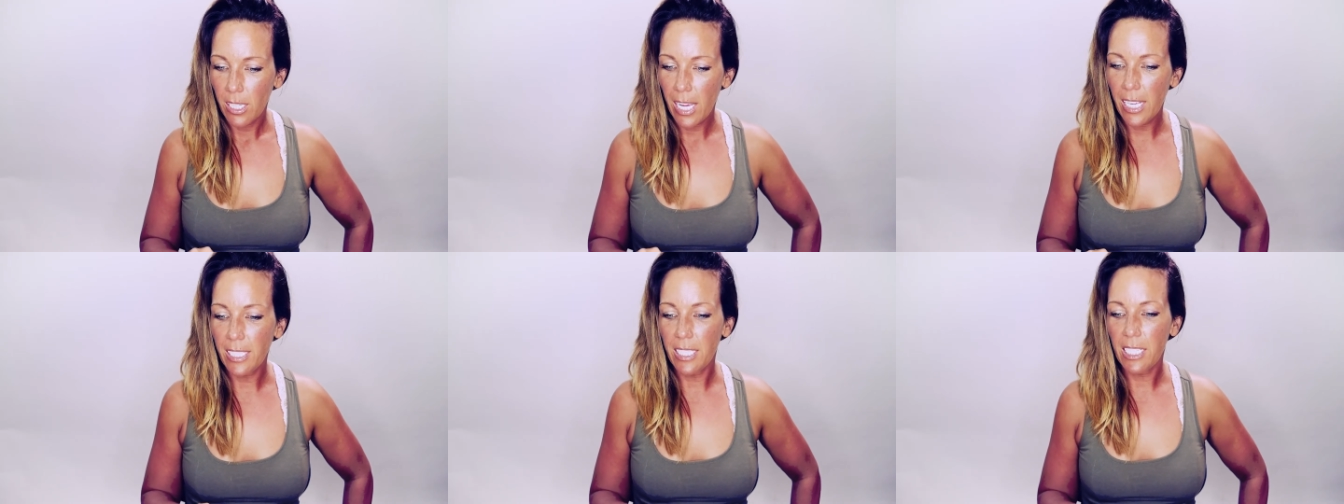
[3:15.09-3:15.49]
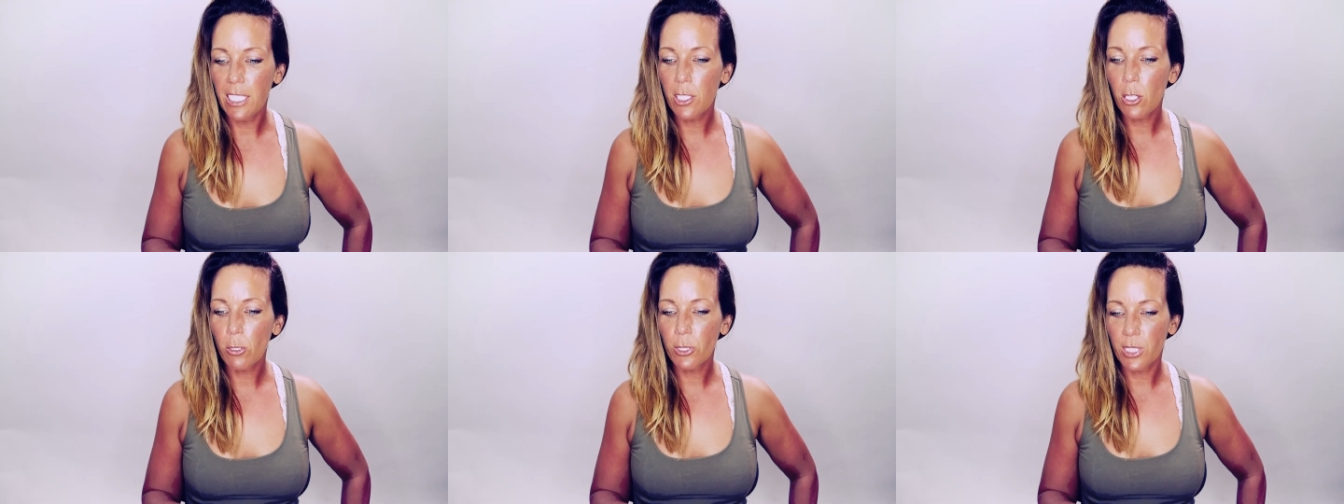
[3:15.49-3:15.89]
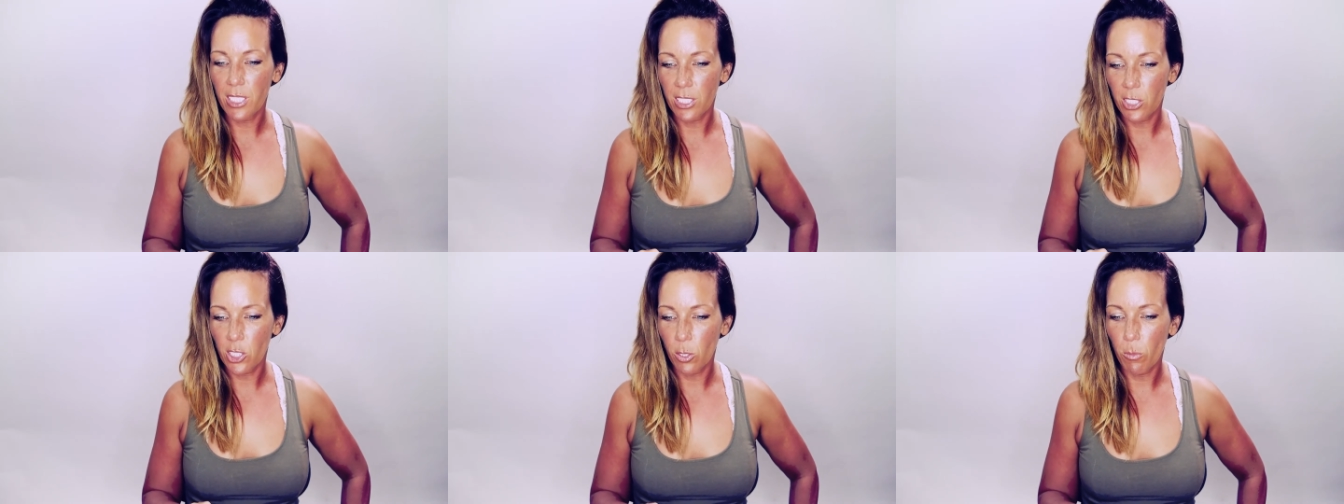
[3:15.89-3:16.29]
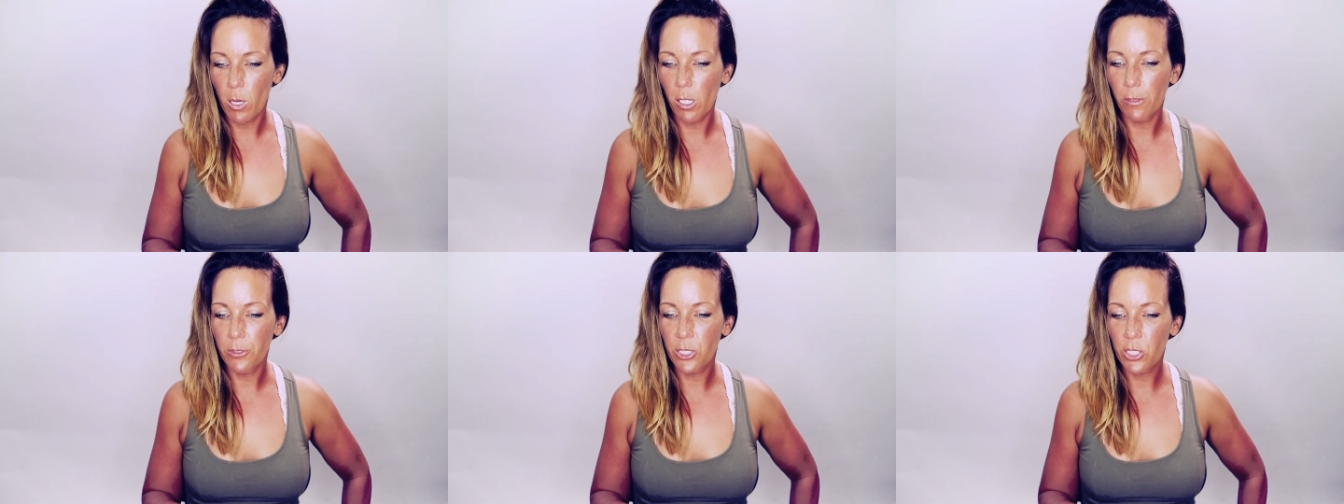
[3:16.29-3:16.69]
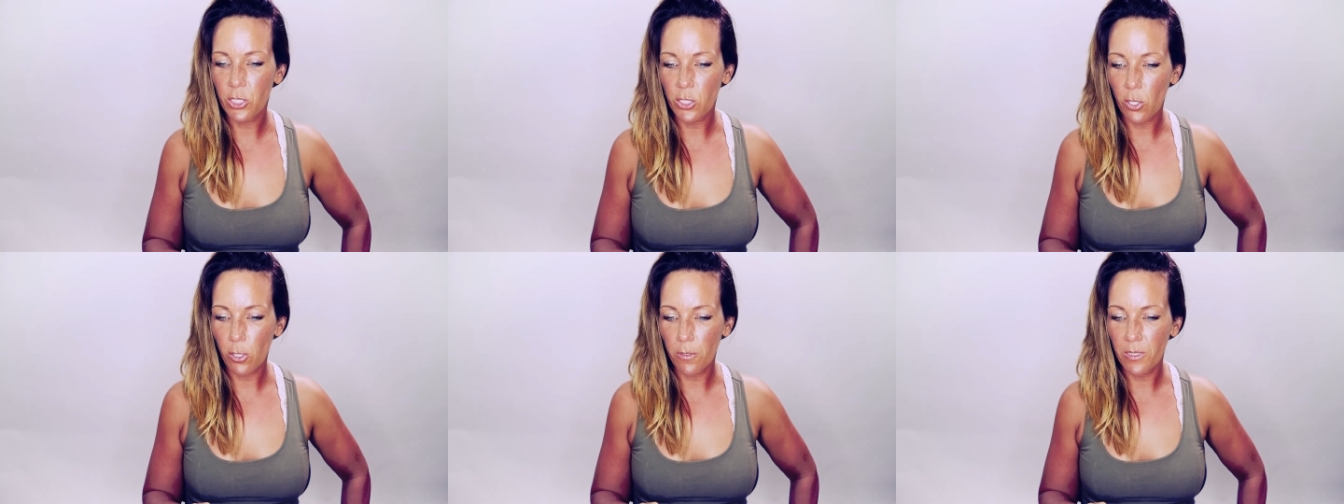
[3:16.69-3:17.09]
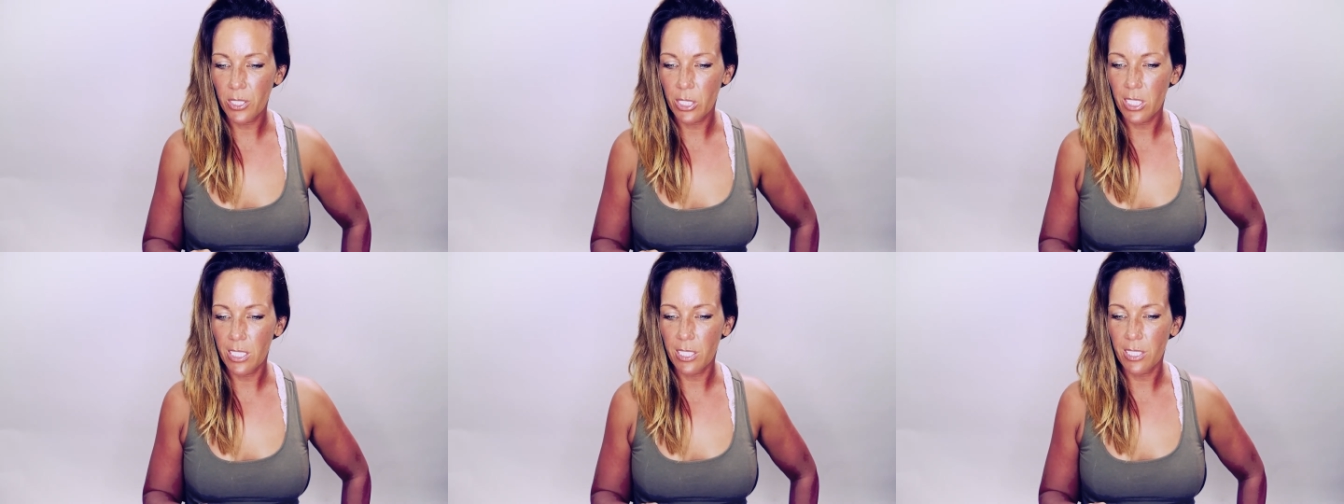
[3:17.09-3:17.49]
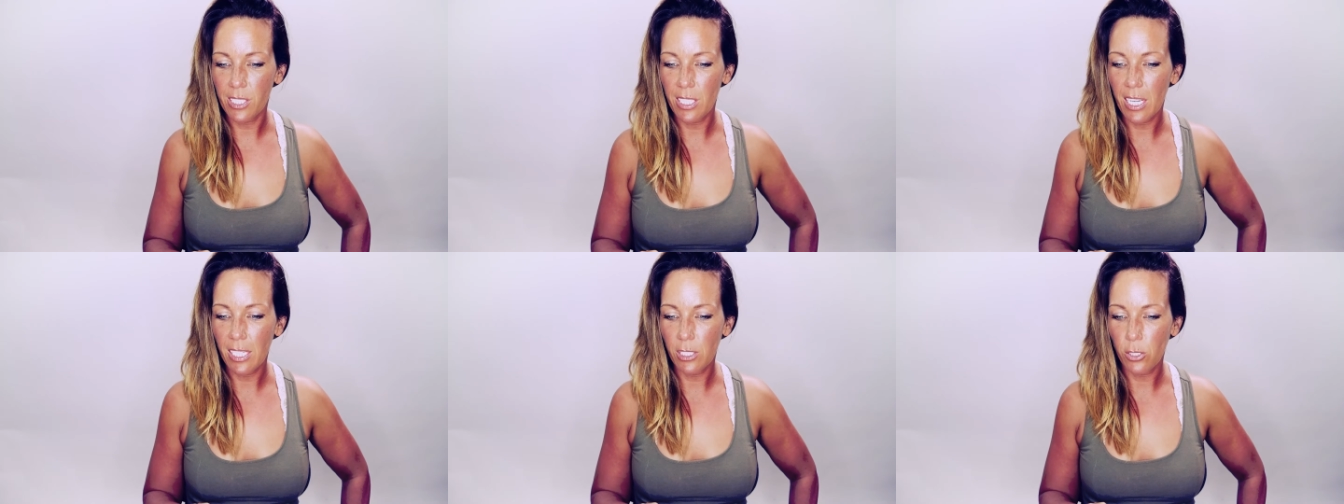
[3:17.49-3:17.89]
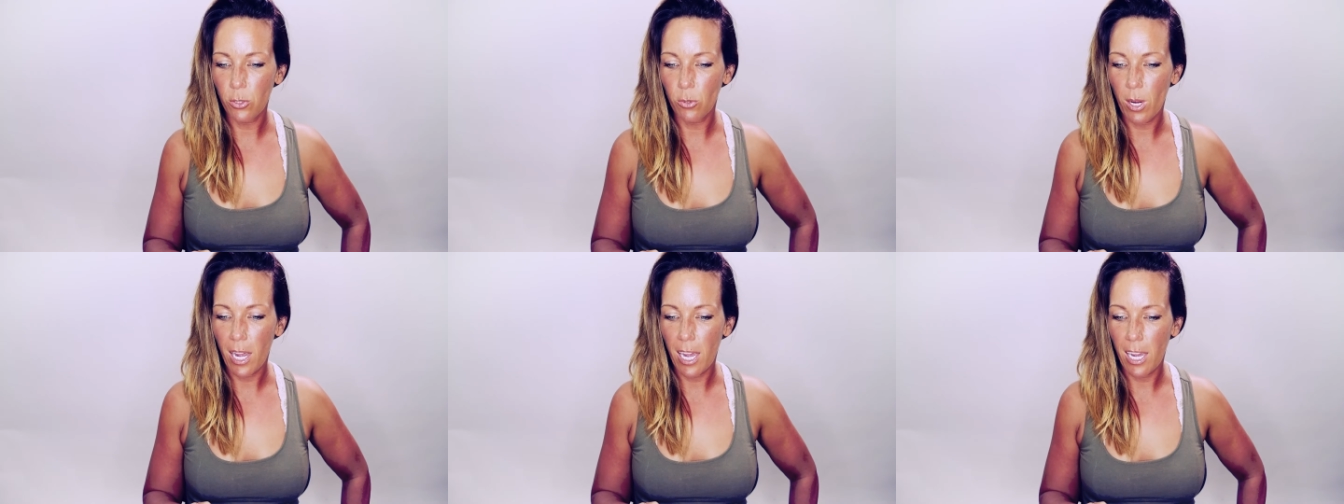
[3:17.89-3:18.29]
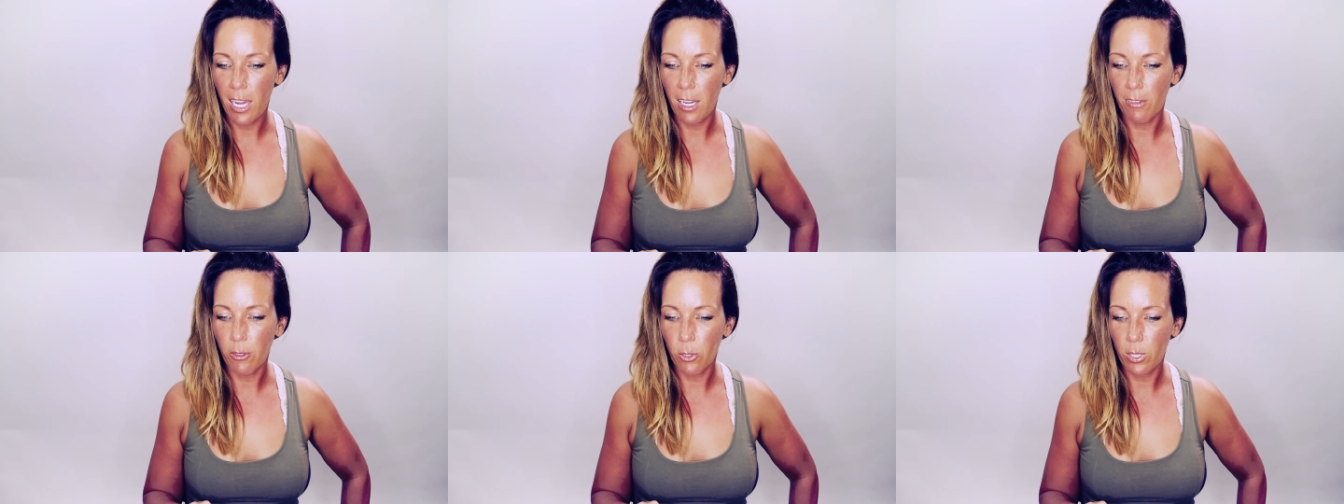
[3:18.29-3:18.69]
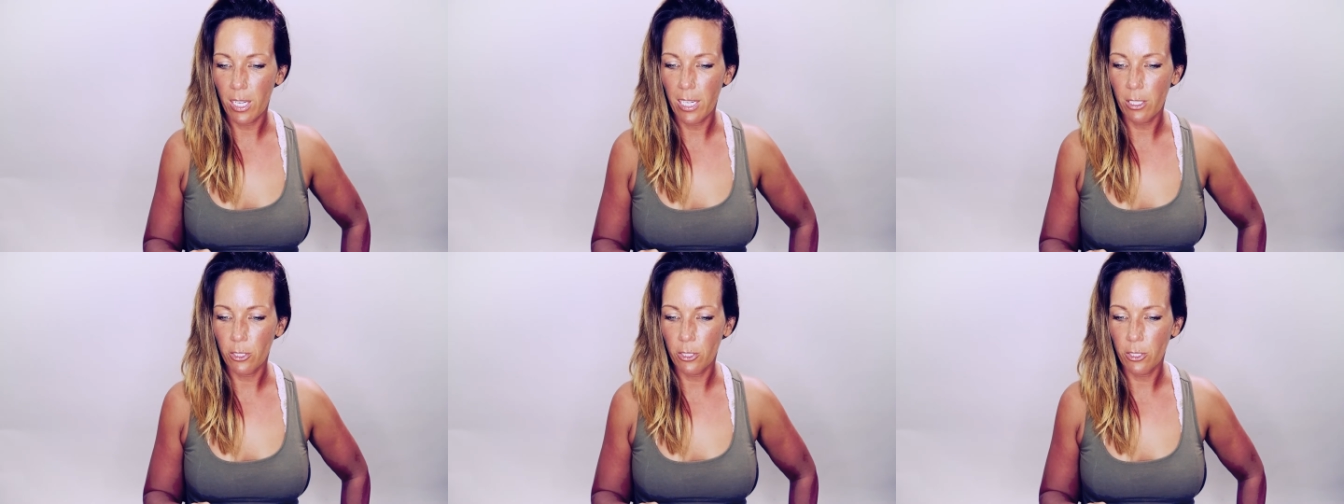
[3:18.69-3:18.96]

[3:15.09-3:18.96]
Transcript: an ecosystem of services that you have, okay?